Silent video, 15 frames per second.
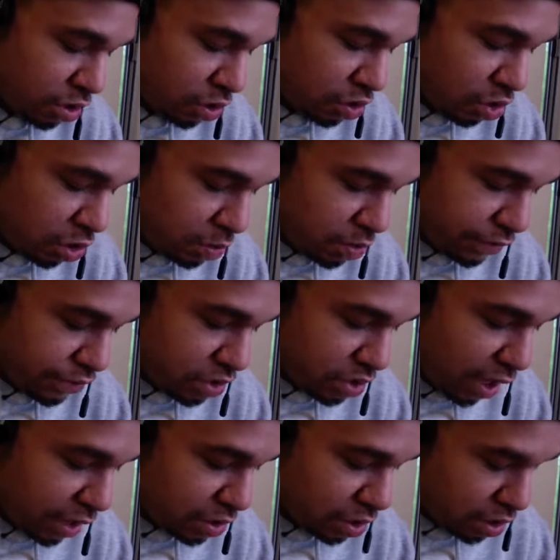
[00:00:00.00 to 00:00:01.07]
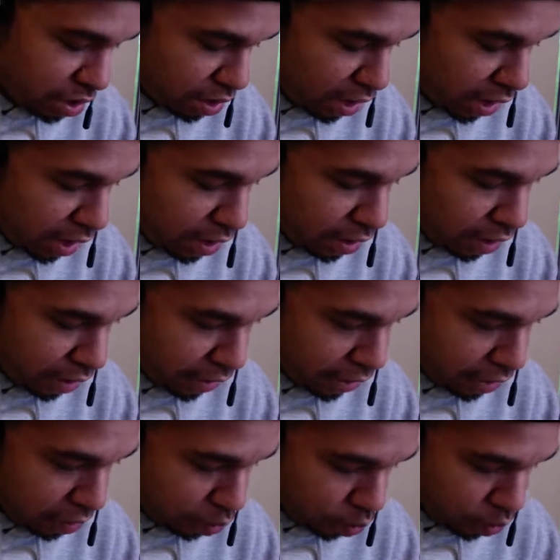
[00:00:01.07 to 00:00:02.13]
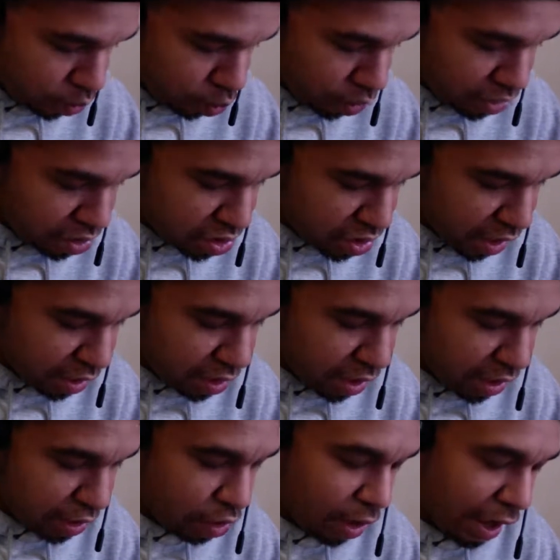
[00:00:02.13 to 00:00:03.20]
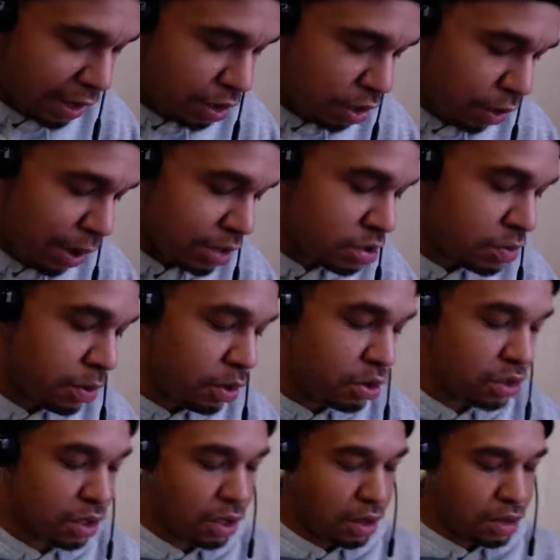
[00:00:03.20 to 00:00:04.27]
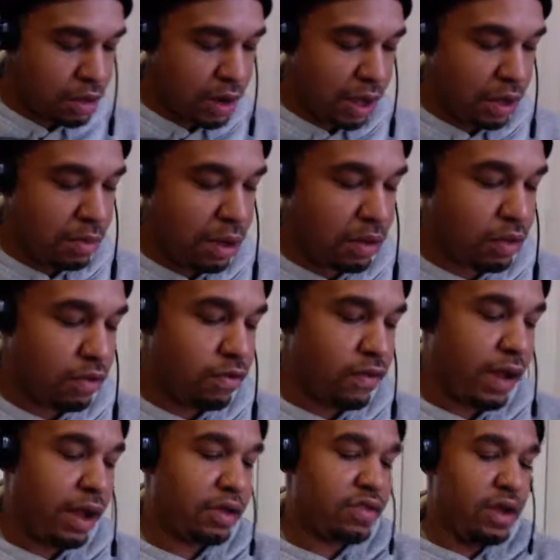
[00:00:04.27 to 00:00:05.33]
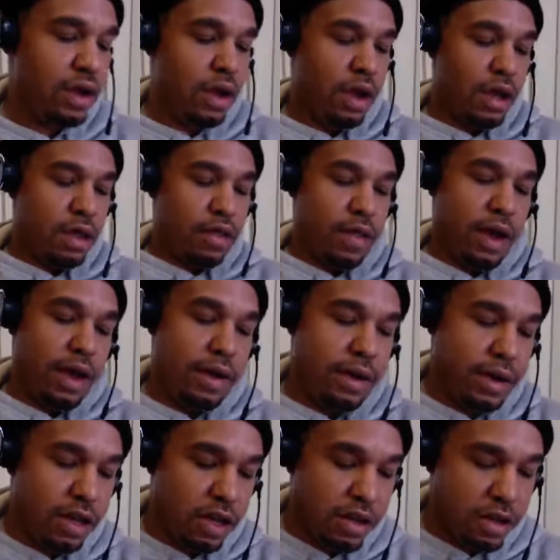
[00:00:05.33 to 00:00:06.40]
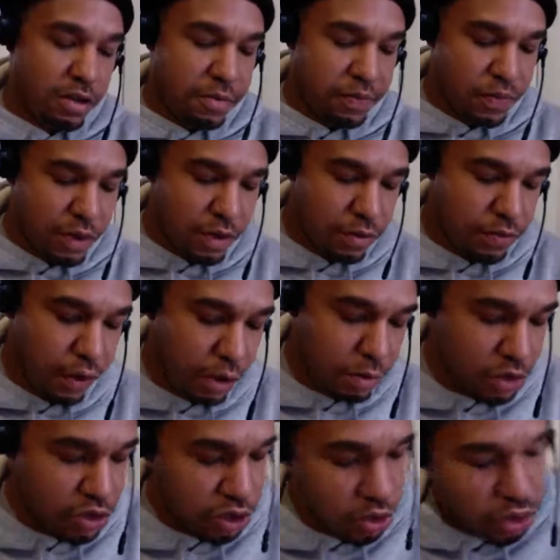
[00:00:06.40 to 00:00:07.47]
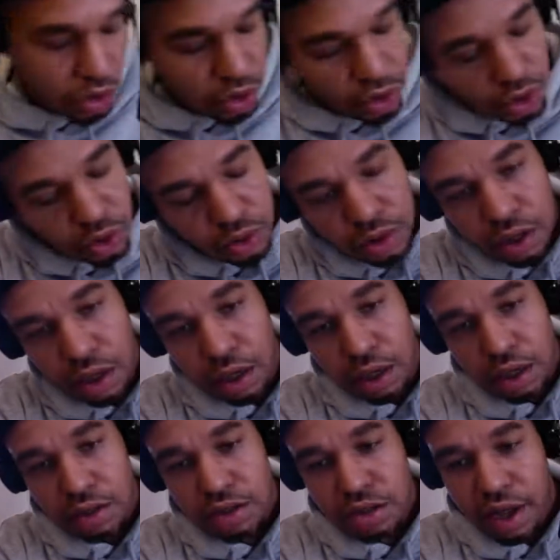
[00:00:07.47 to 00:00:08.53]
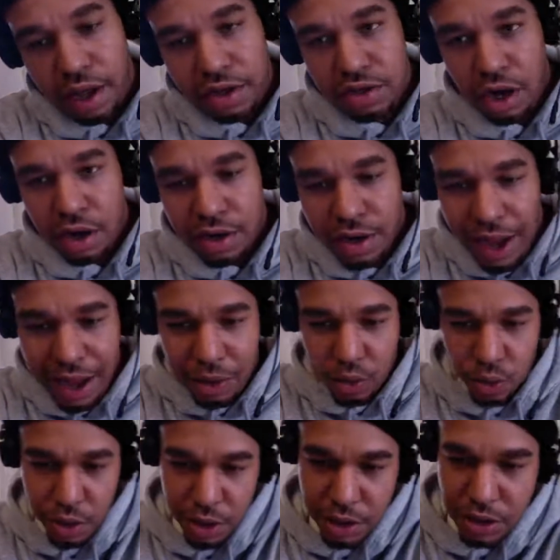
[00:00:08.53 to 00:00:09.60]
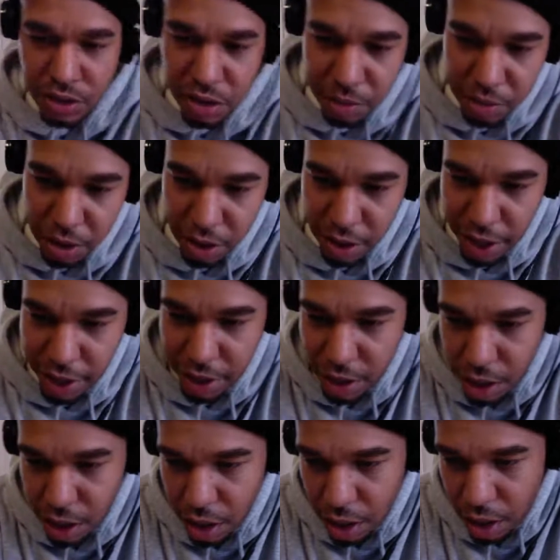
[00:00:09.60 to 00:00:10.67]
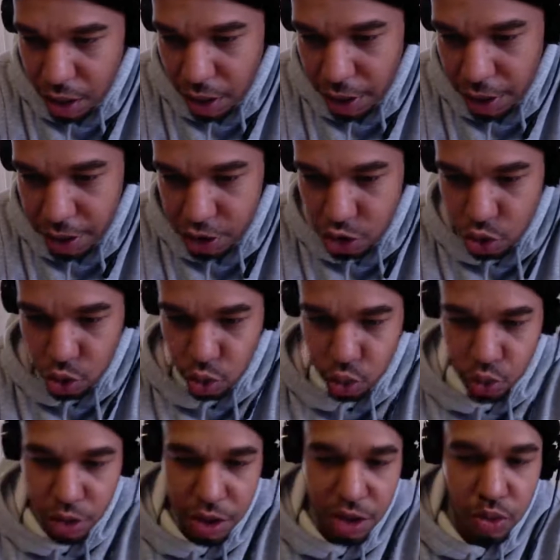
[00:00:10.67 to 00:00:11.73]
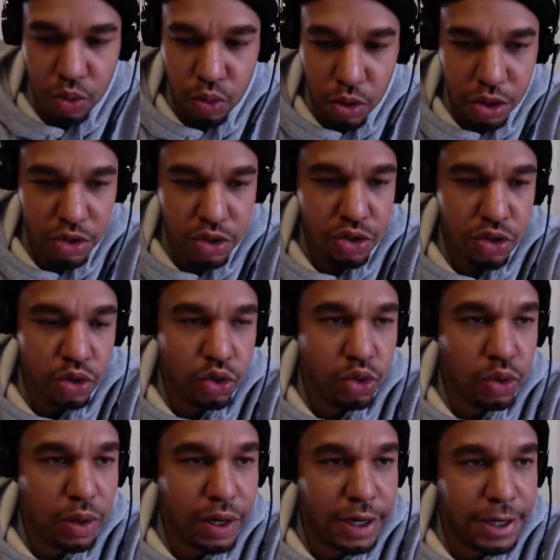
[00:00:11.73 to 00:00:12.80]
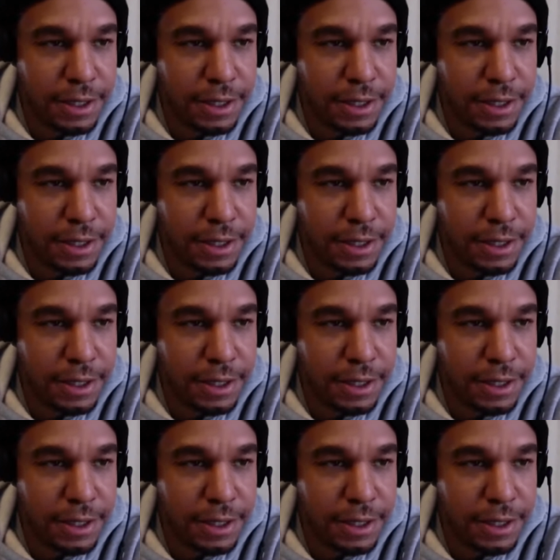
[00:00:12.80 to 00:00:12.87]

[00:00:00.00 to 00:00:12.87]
in terms of stocks of the day, one stock that I know I spoke the other day about the fact that pharmaceutical stocks are not really something that you really want to